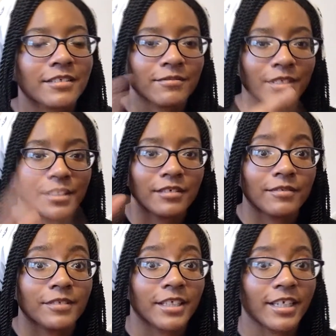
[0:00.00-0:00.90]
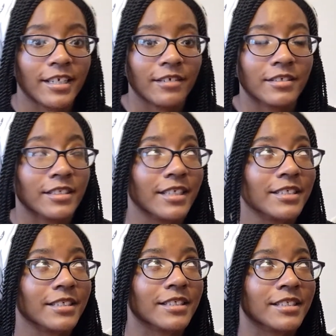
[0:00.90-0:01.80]
Video every day. Today's
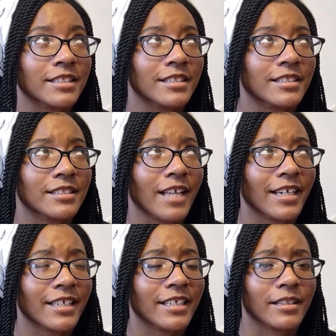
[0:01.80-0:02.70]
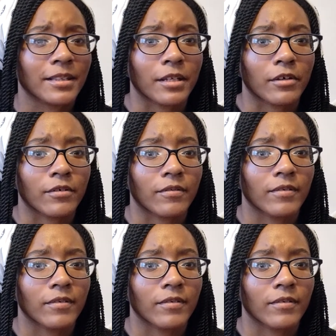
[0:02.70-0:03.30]
the second, though.